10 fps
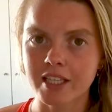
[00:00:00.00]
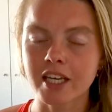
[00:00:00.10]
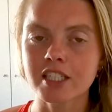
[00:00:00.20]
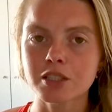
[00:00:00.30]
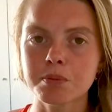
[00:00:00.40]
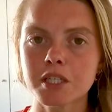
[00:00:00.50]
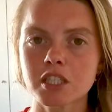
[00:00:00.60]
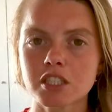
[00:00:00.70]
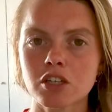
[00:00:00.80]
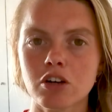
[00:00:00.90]
And that is
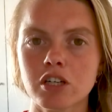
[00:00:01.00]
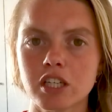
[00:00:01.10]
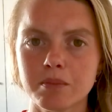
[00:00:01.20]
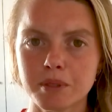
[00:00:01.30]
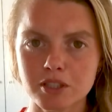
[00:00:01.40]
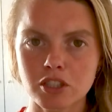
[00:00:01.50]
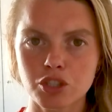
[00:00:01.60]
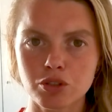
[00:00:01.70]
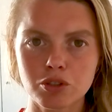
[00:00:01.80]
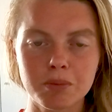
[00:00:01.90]
because Saucony built the
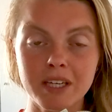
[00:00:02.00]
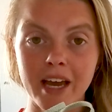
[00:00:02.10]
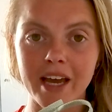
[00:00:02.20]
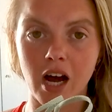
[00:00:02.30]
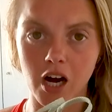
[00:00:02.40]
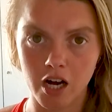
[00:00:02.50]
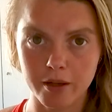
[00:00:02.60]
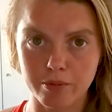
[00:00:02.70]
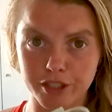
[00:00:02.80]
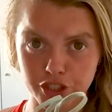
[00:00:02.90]
shoe to be a
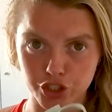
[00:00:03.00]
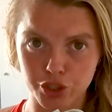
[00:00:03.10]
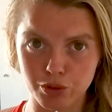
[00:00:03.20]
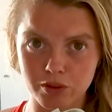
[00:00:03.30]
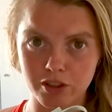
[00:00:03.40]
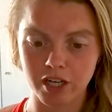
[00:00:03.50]
hybrid shoe.